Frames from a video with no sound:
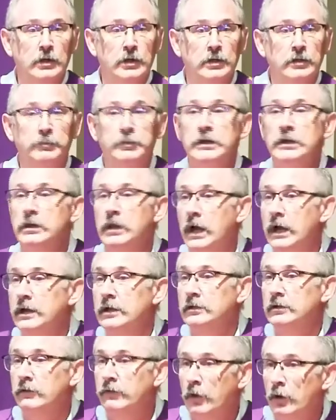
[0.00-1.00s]
to be
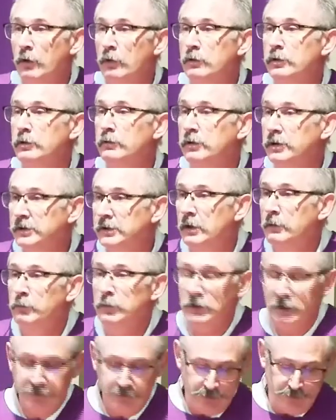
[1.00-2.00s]
light to those who
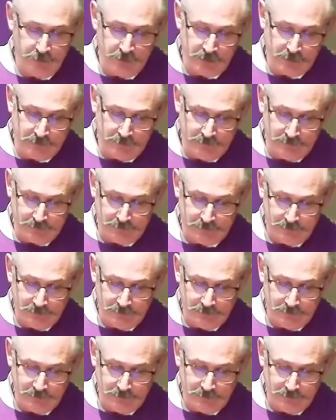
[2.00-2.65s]
stumble in the darkness.